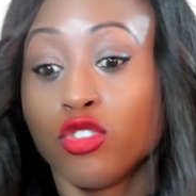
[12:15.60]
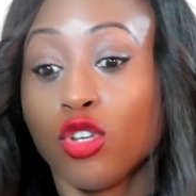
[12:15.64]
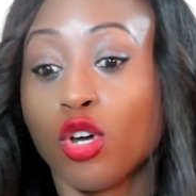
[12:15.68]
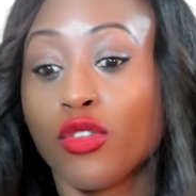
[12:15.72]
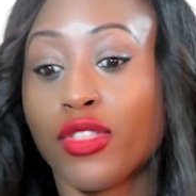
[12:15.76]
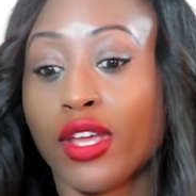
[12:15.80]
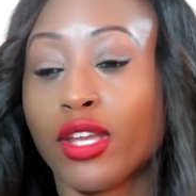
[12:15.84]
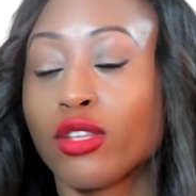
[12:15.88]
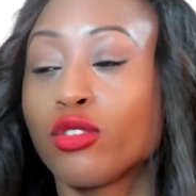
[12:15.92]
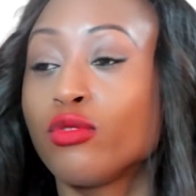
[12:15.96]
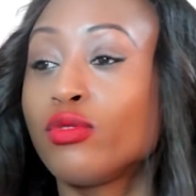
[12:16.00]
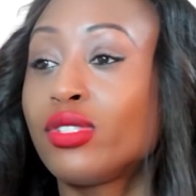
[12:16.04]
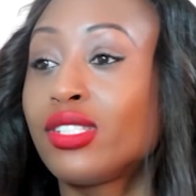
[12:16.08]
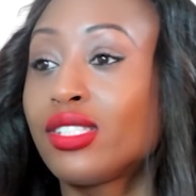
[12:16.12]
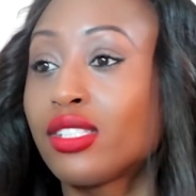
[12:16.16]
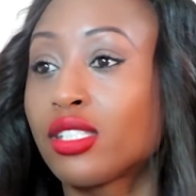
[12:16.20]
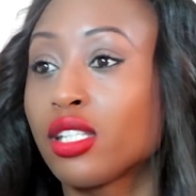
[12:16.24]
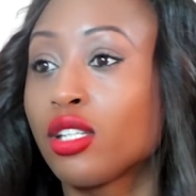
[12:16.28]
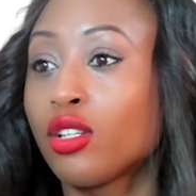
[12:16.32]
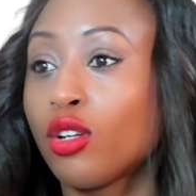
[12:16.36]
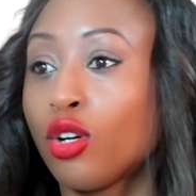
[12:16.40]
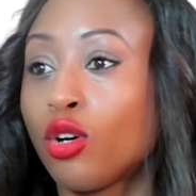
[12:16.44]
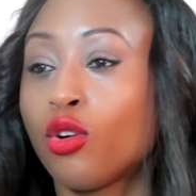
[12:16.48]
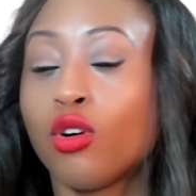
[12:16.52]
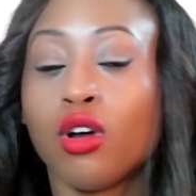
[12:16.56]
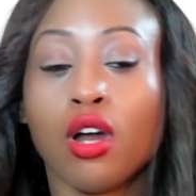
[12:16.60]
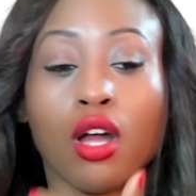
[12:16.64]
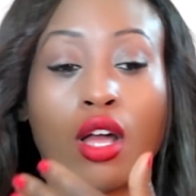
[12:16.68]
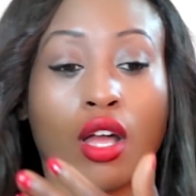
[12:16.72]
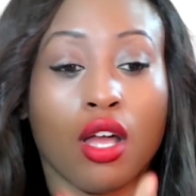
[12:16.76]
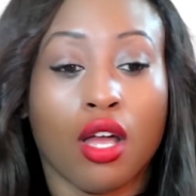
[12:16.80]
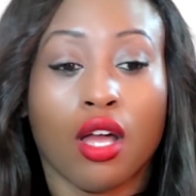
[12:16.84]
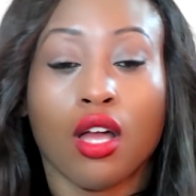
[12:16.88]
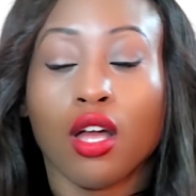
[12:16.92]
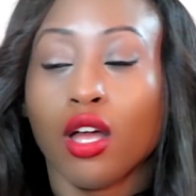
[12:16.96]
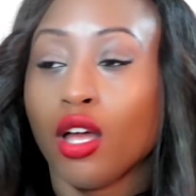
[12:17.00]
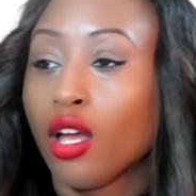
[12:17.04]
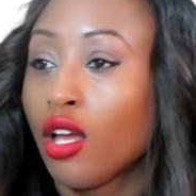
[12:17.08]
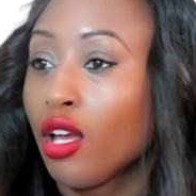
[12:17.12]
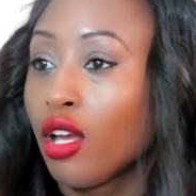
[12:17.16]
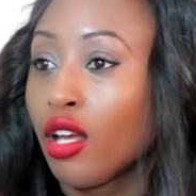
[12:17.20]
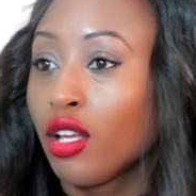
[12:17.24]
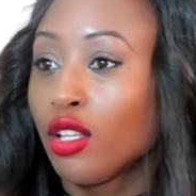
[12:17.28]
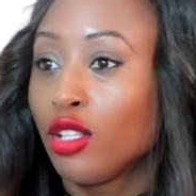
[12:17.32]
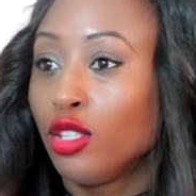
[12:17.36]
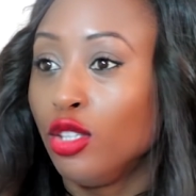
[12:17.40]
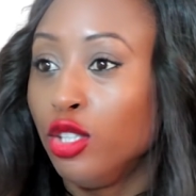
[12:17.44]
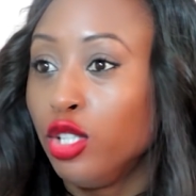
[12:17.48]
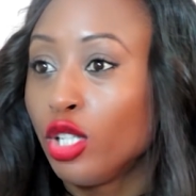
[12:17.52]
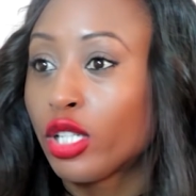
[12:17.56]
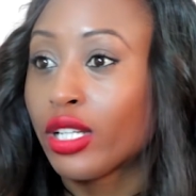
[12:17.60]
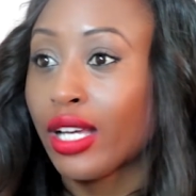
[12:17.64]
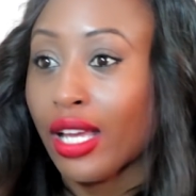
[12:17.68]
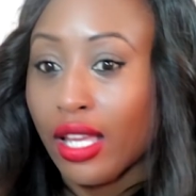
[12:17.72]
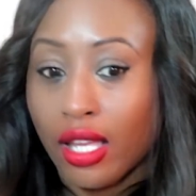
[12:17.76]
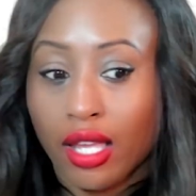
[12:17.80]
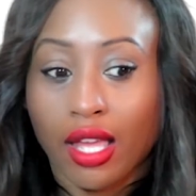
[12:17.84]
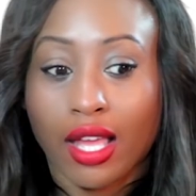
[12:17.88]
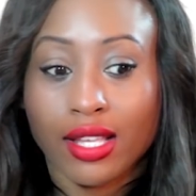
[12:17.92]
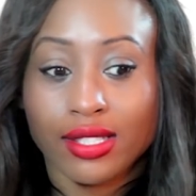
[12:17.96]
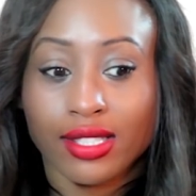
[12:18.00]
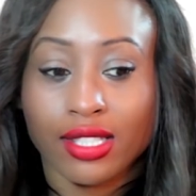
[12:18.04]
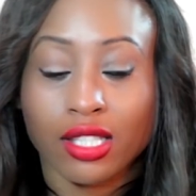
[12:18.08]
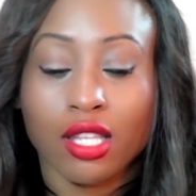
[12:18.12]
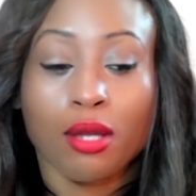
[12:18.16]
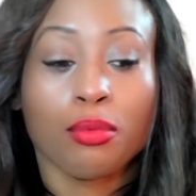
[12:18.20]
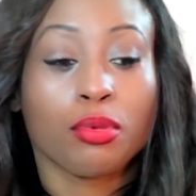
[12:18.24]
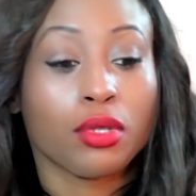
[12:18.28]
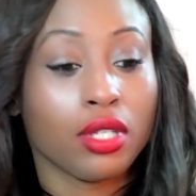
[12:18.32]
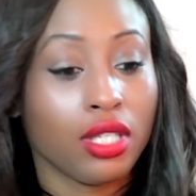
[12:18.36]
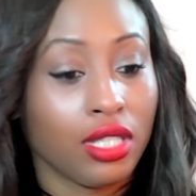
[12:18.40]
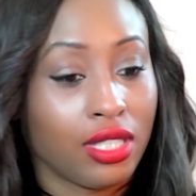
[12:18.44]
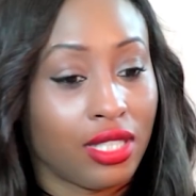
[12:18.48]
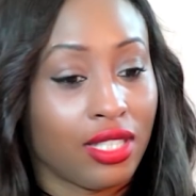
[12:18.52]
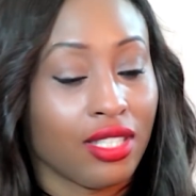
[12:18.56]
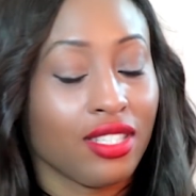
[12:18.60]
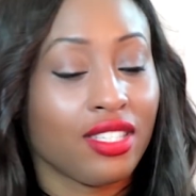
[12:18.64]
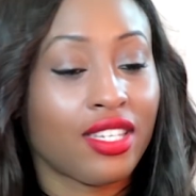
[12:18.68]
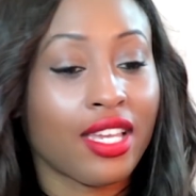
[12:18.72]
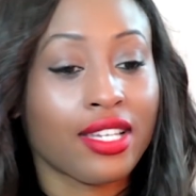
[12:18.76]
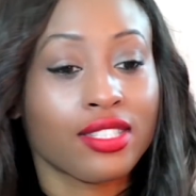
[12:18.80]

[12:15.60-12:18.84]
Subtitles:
know that you still look at celebrities.